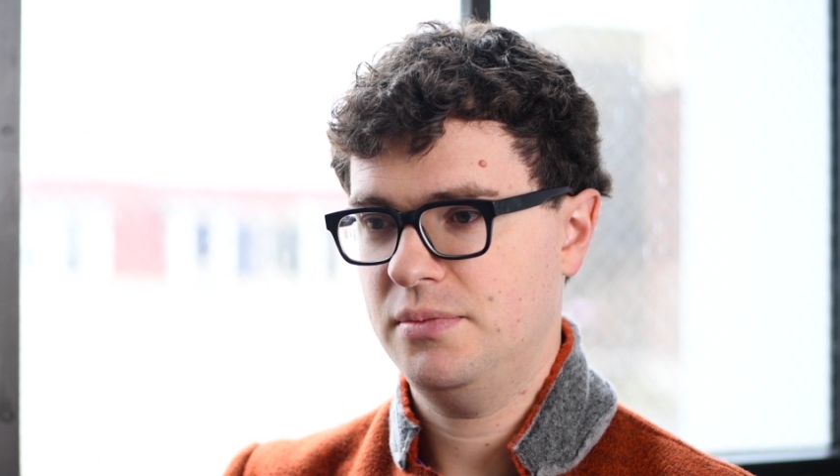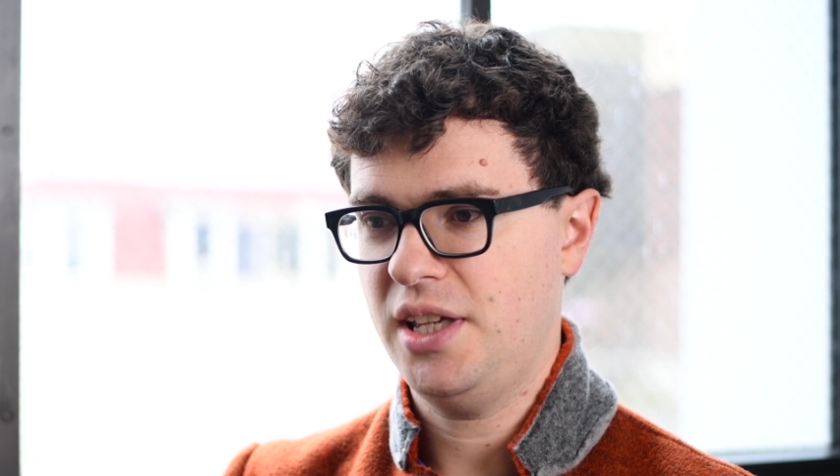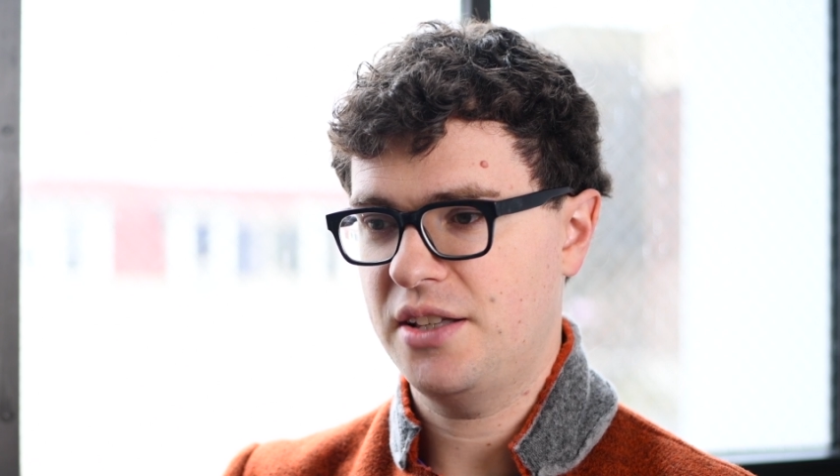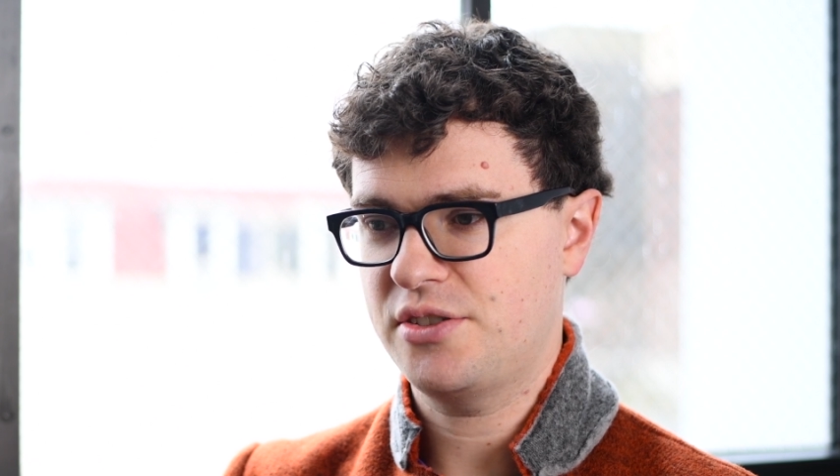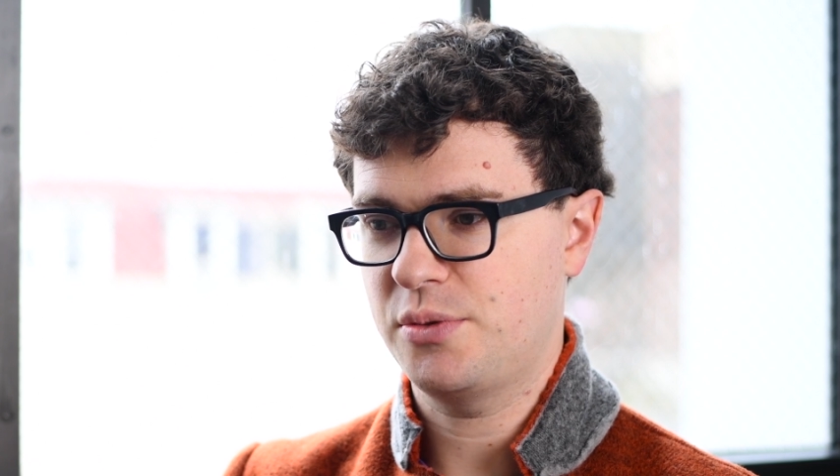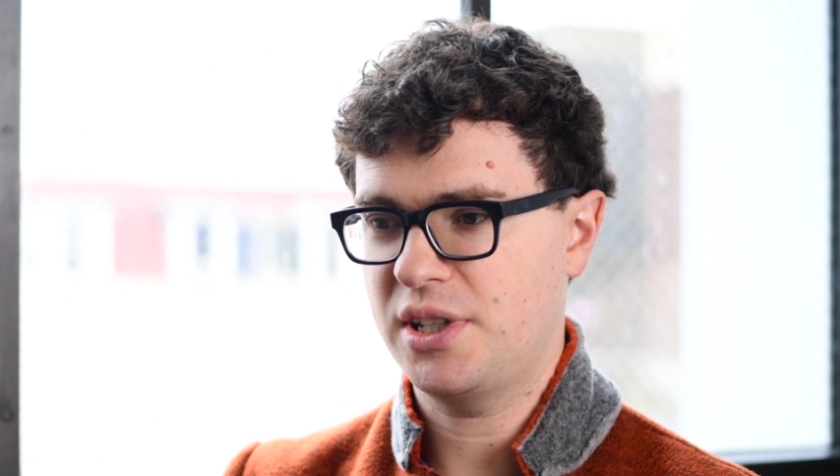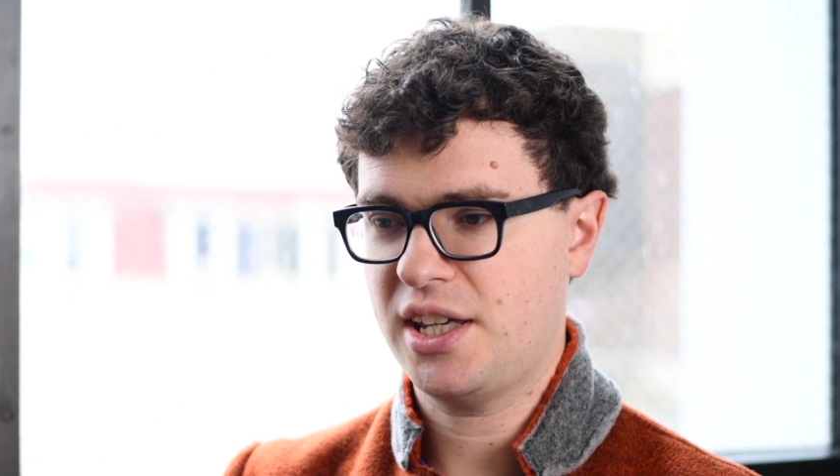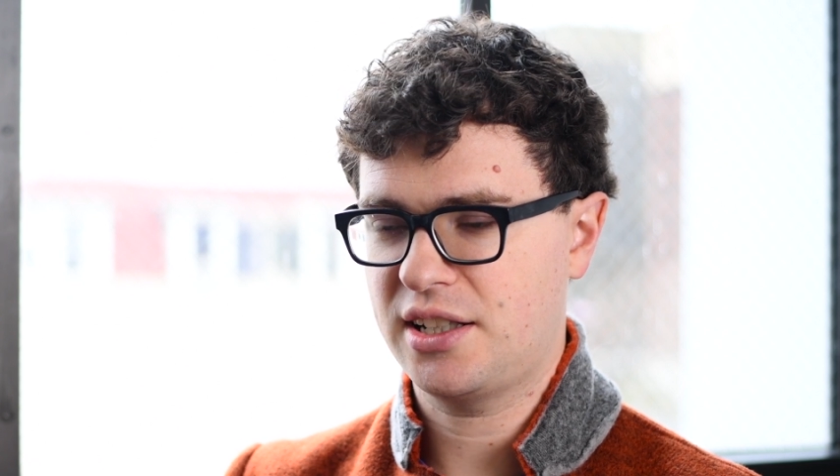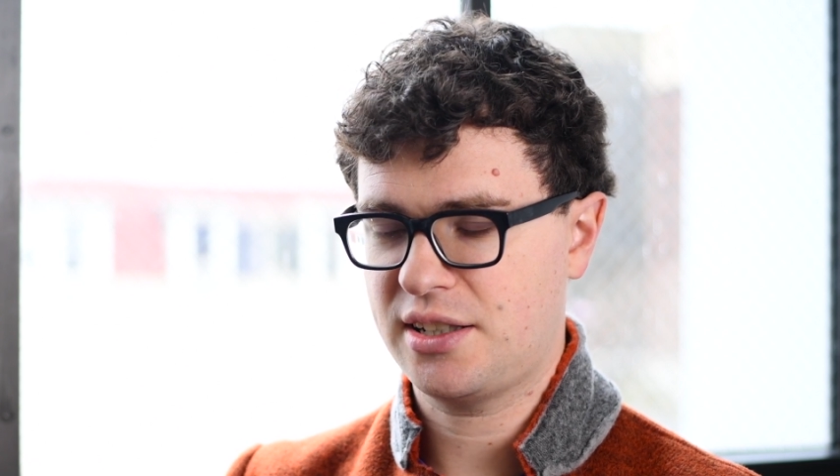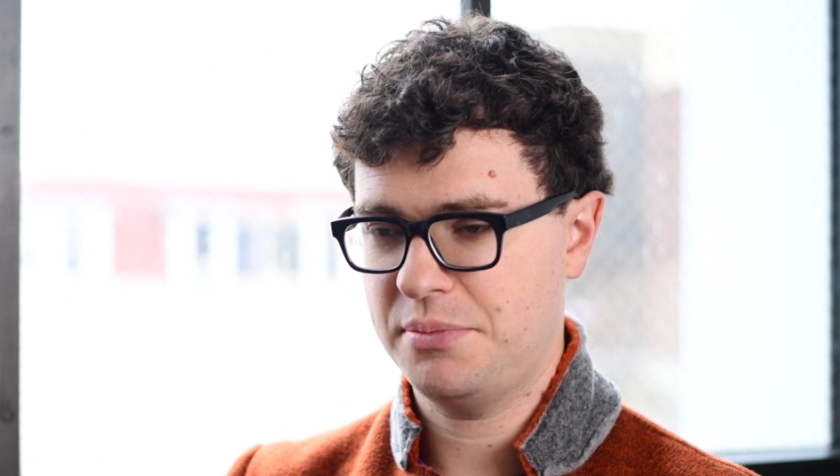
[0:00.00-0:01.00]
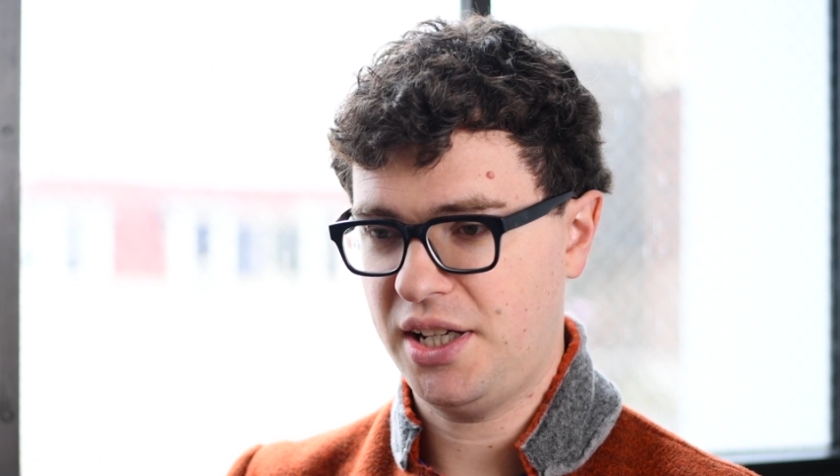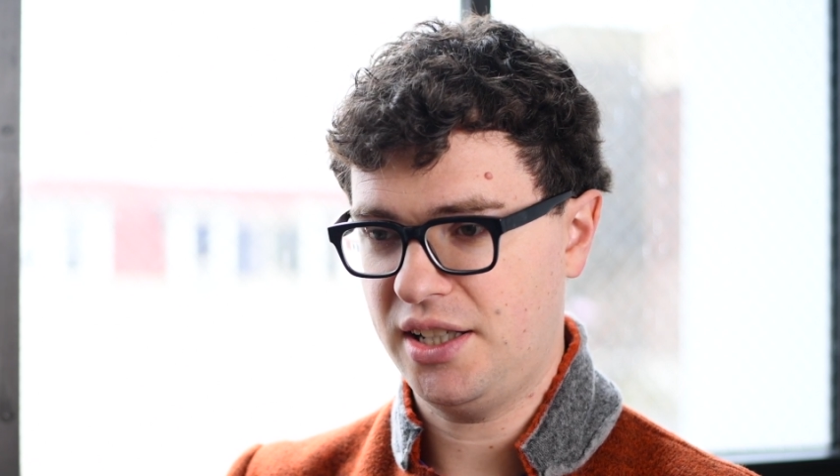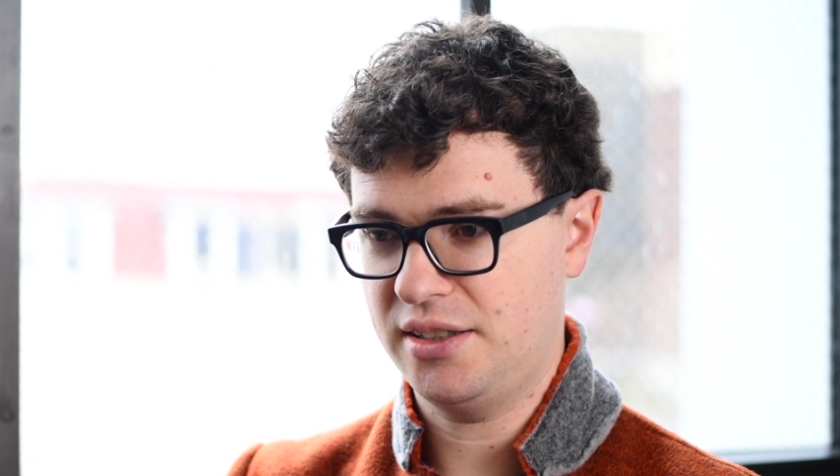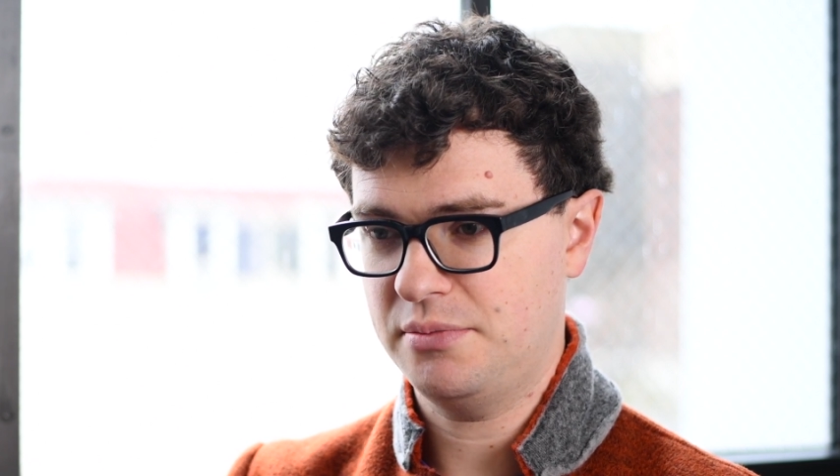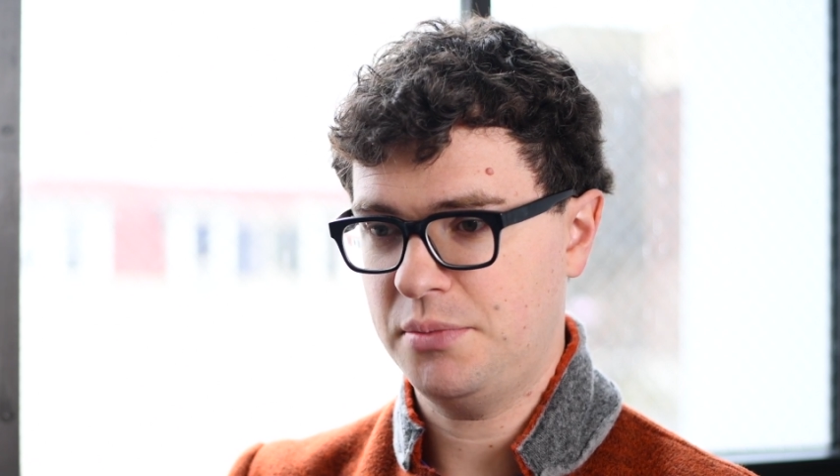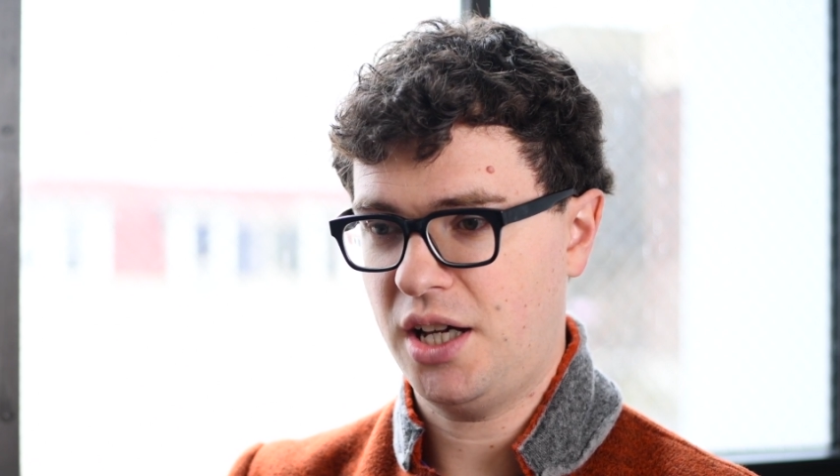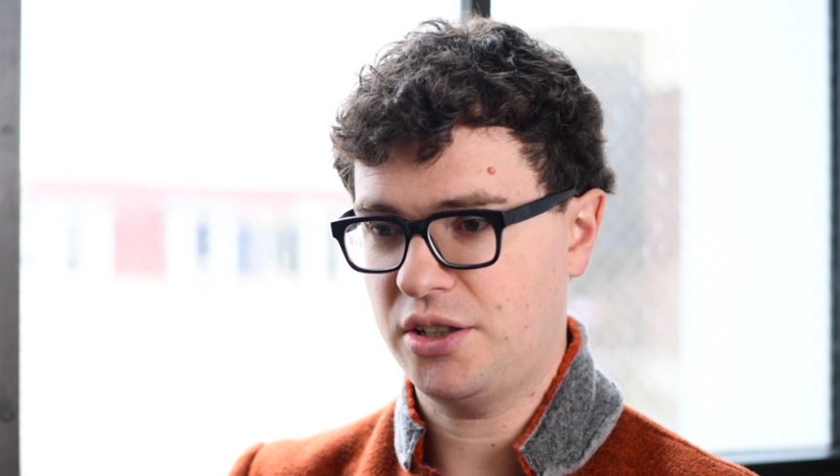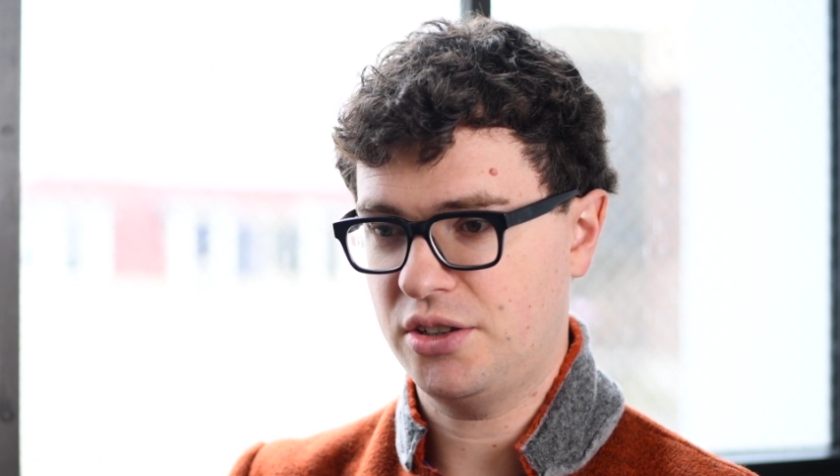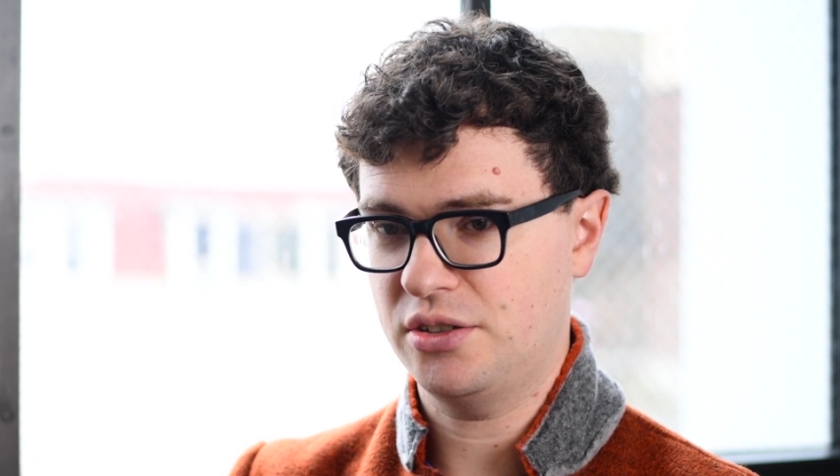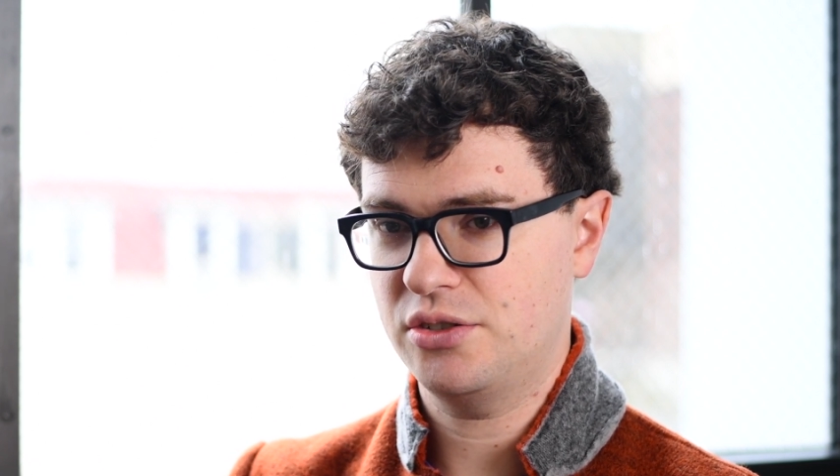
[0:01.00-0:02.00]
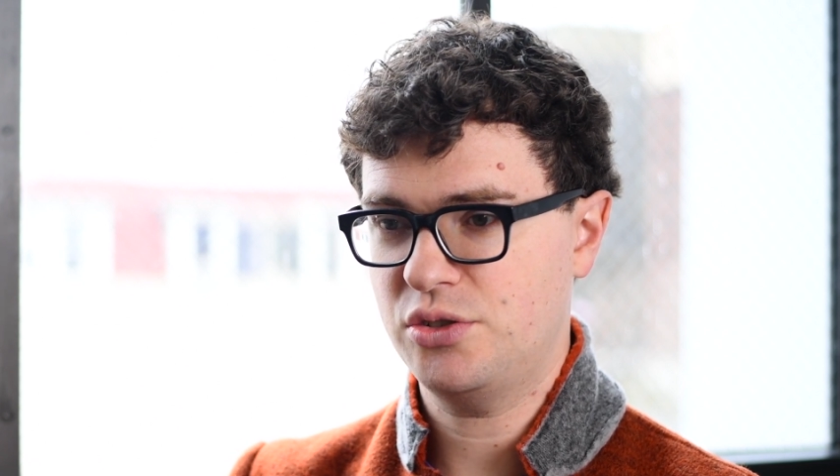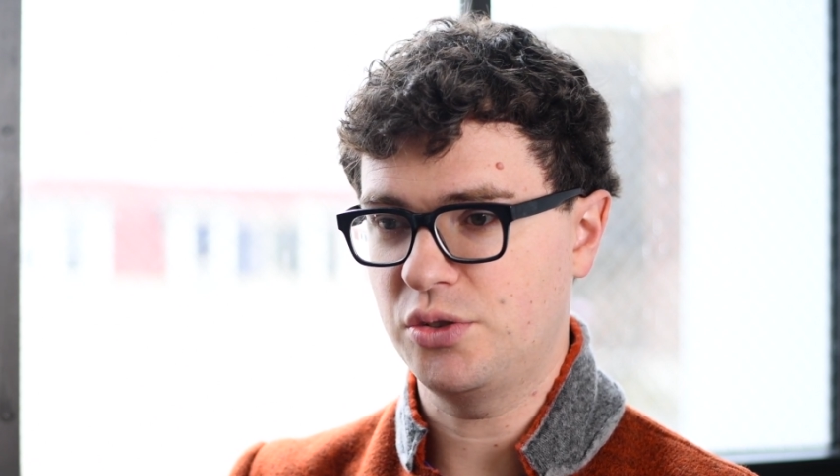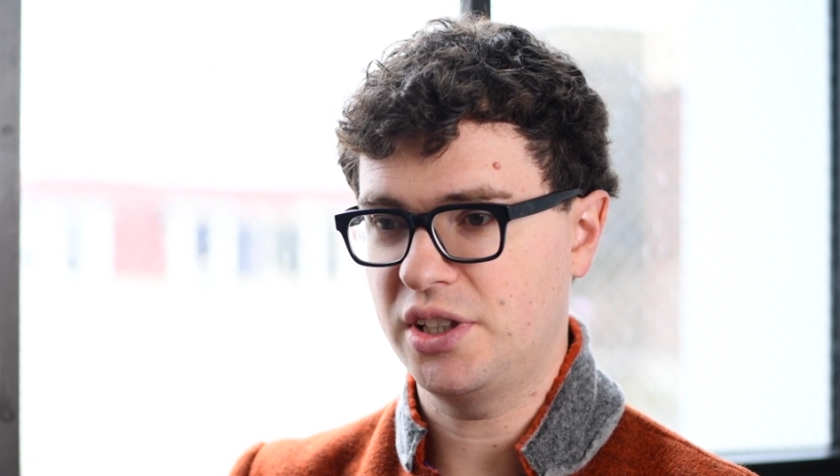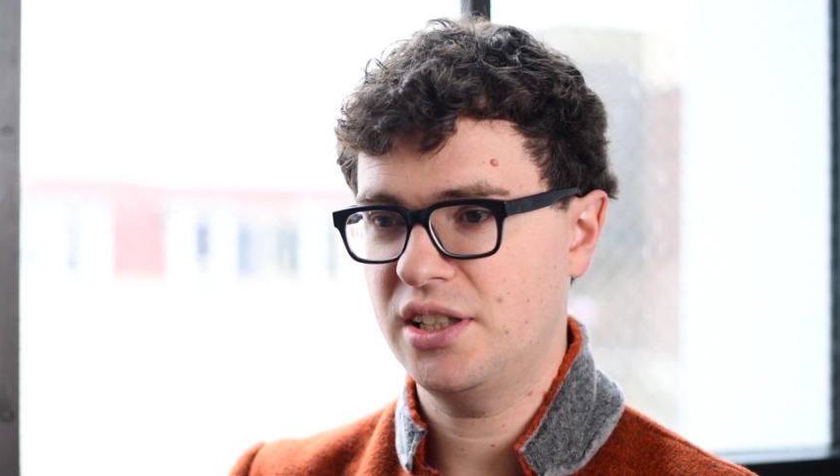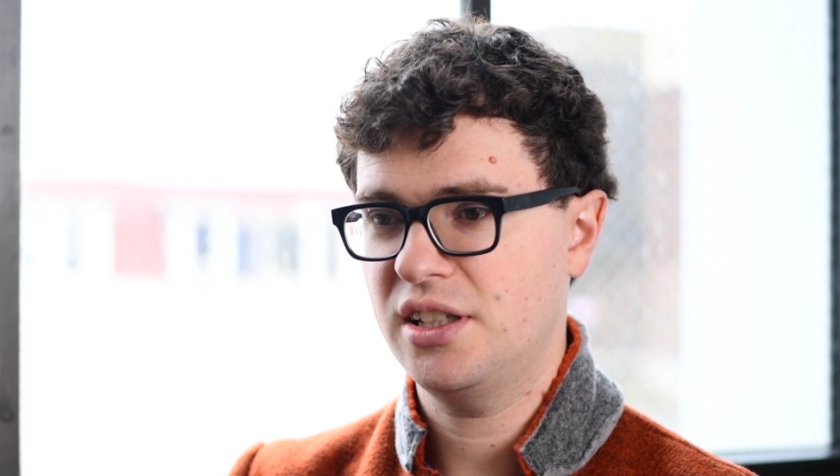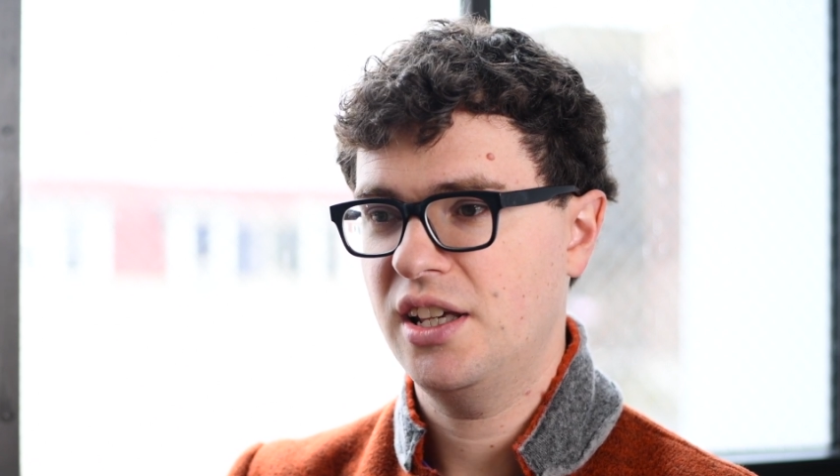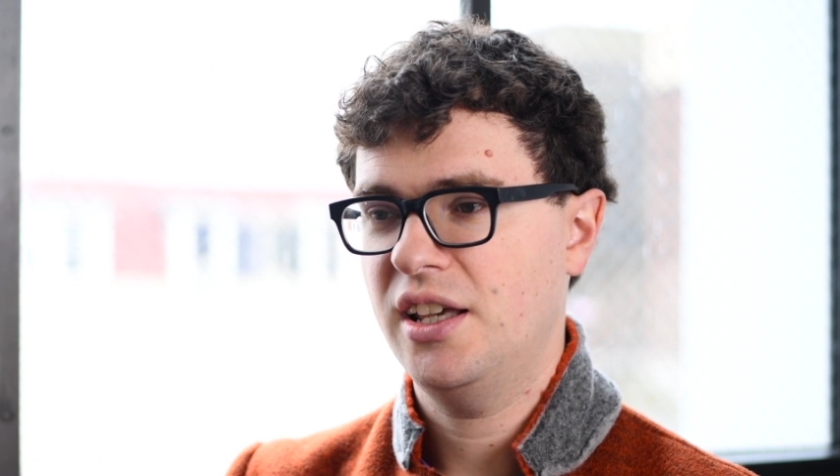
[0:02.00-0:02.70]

and so we kind of combine modern tooling